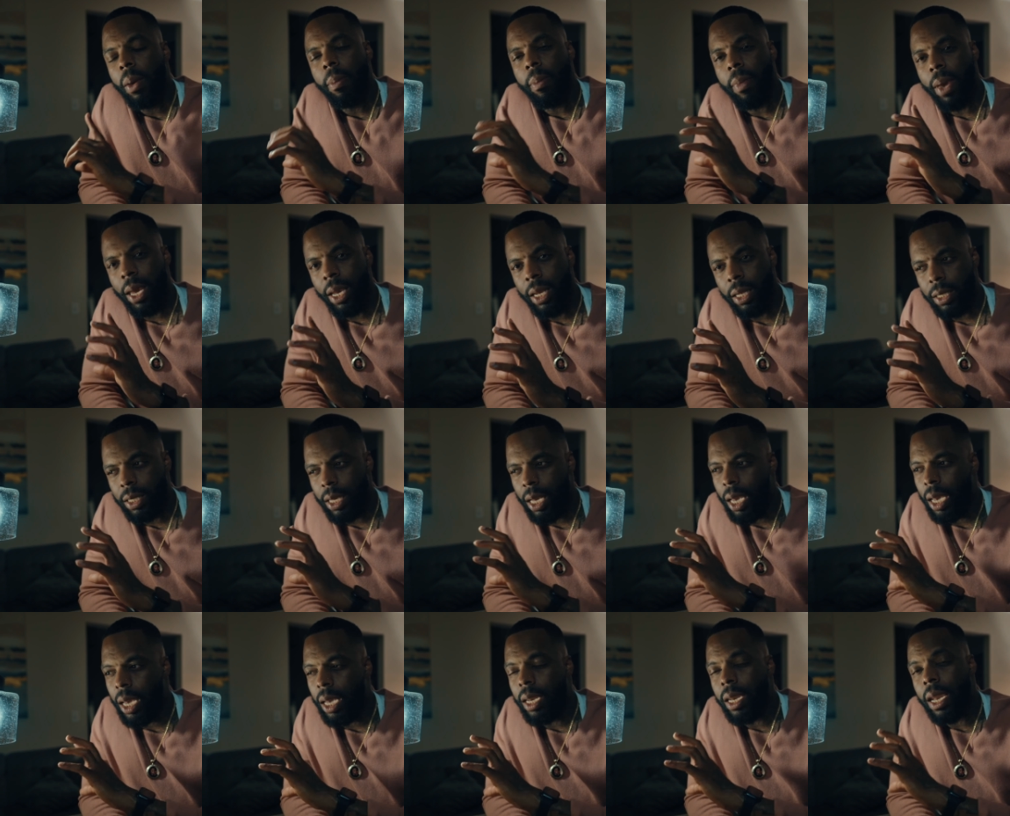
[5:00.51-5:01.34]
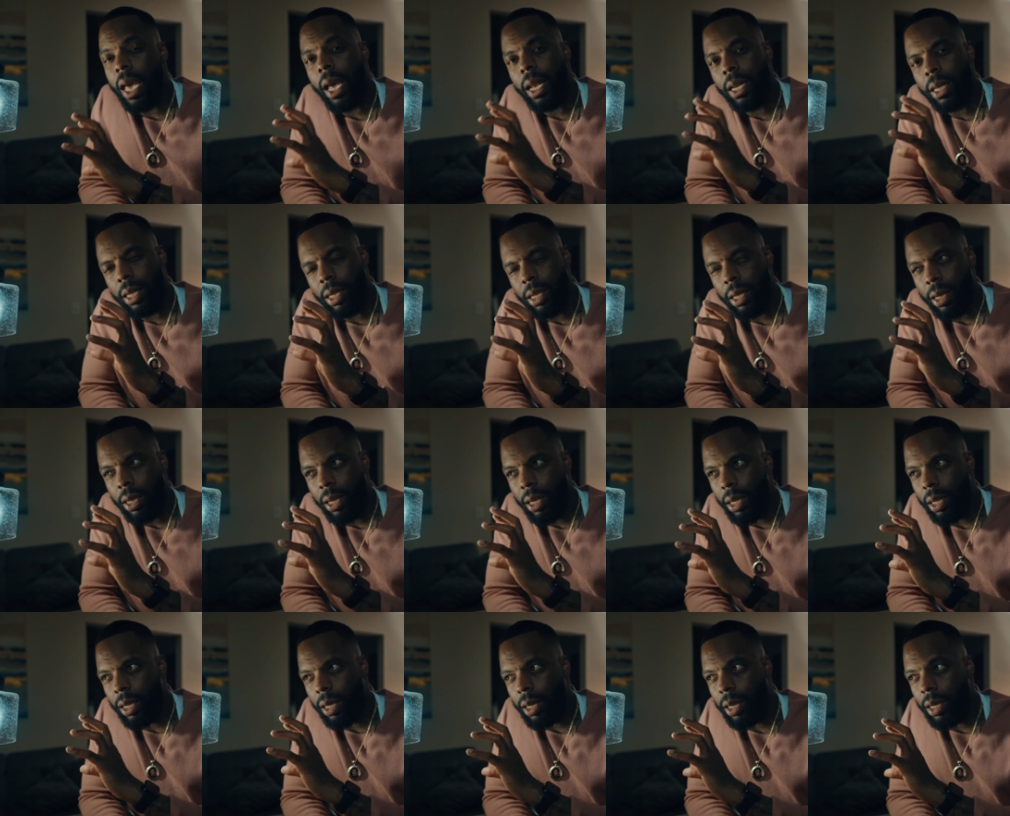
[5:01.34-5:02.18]
maintain that
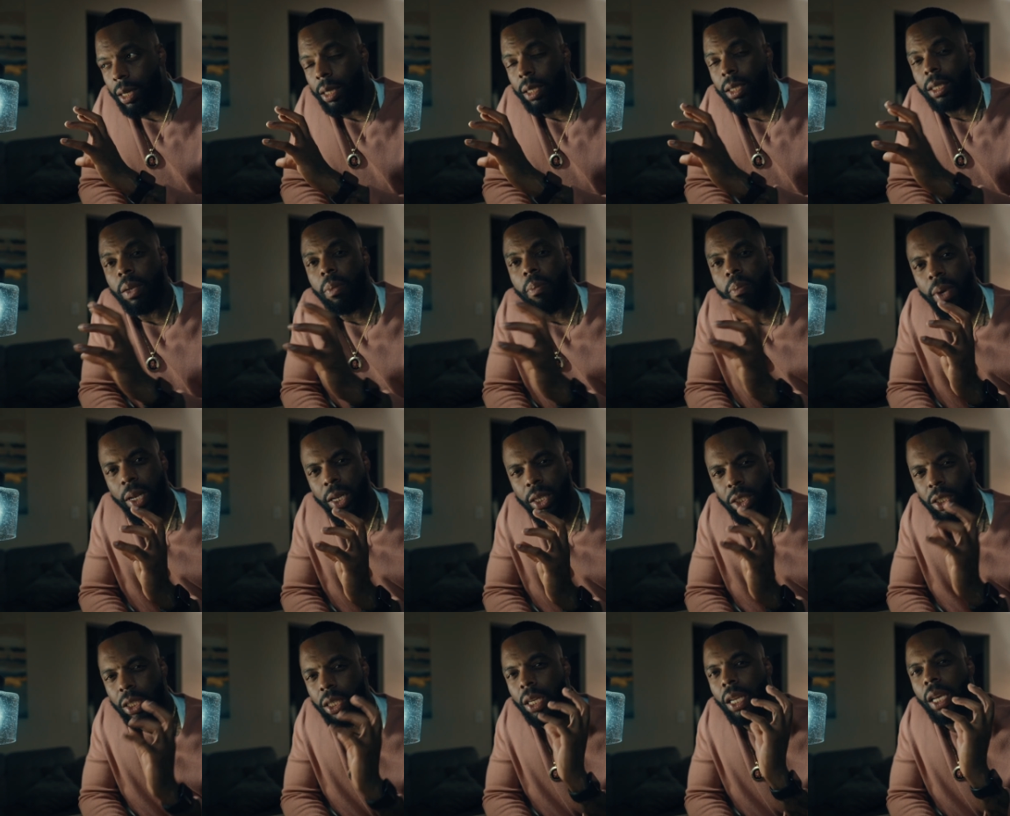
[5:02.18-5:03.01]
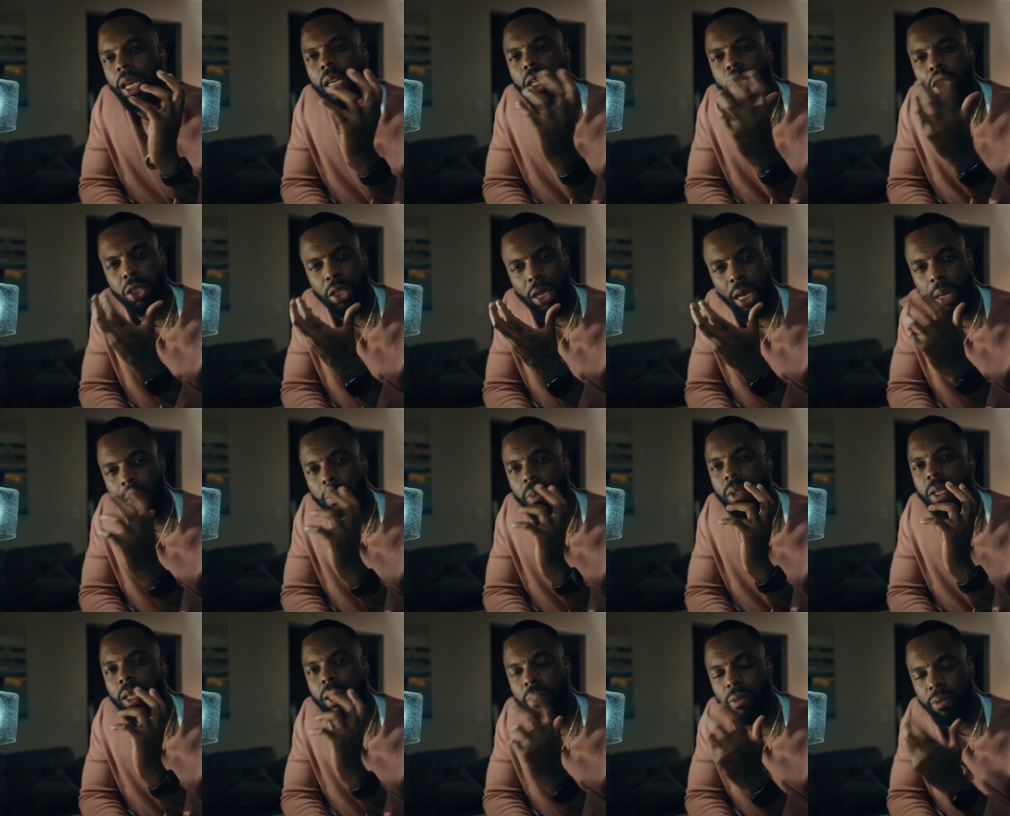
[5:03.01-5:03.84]
dimension and shape
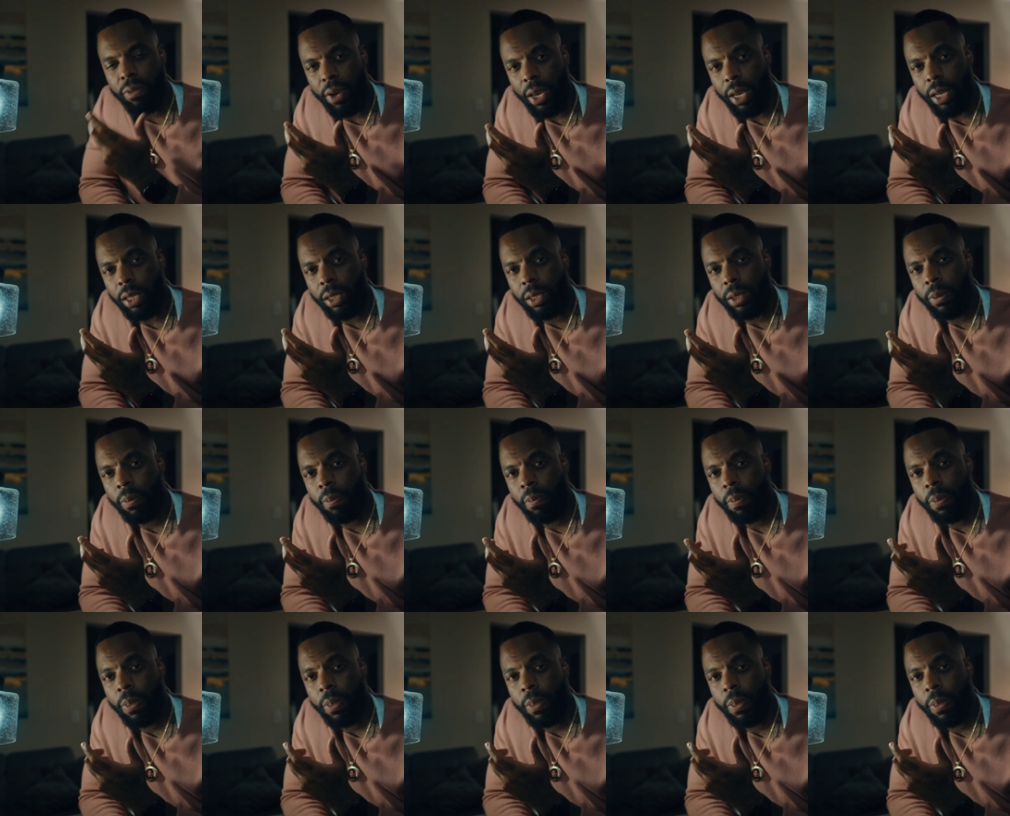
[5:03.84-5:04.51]
to the face.